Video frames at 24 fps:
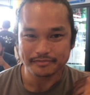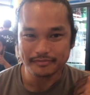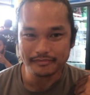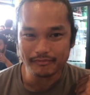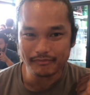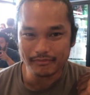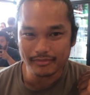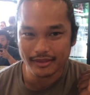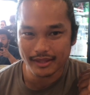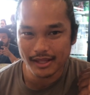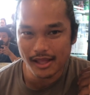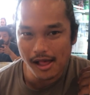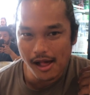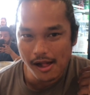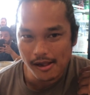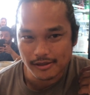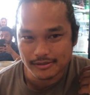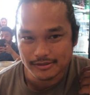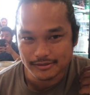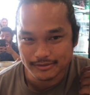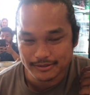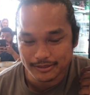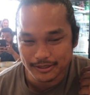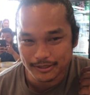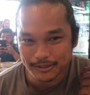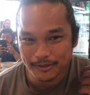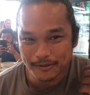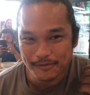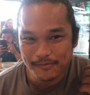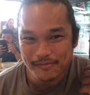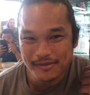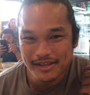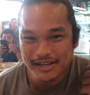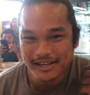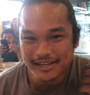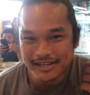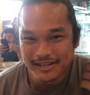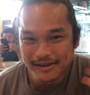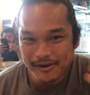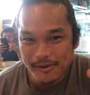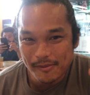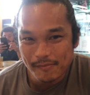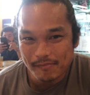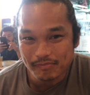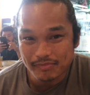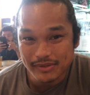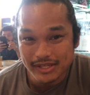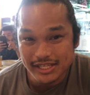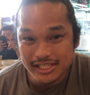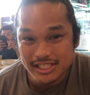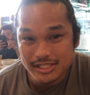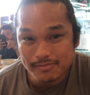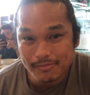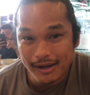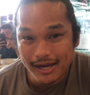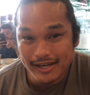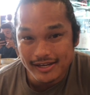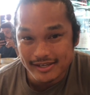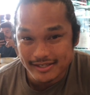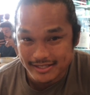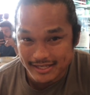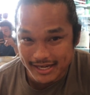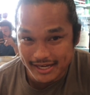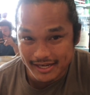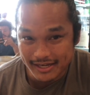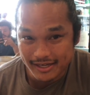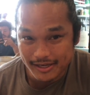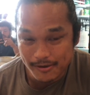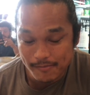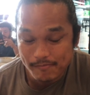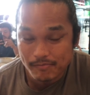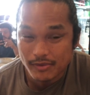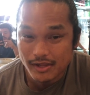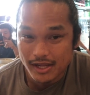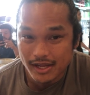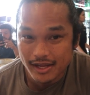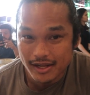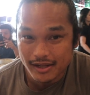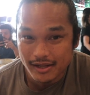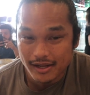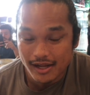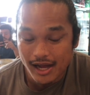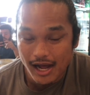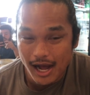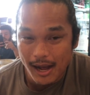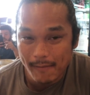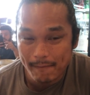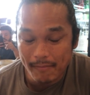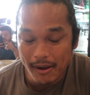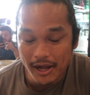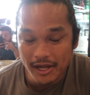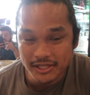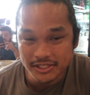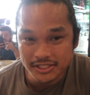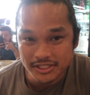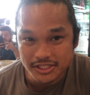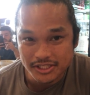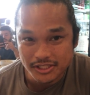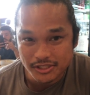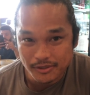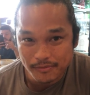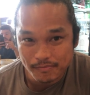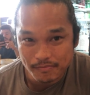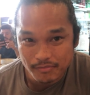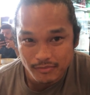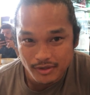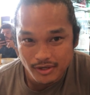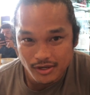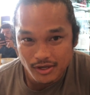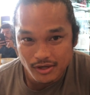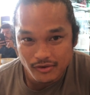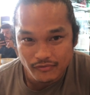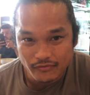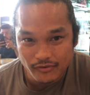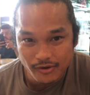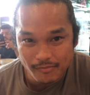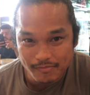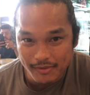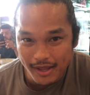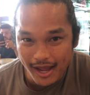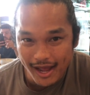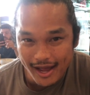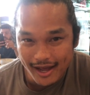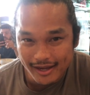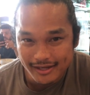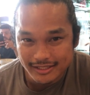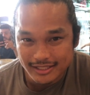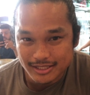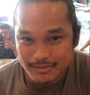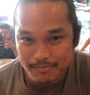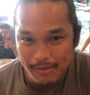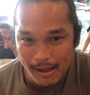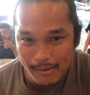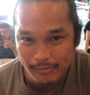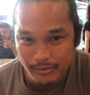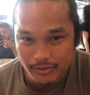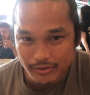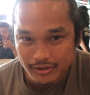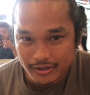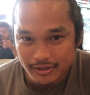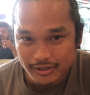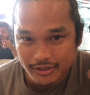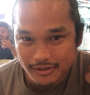You look miserable. Each bite is like a punch from the hottest pepper.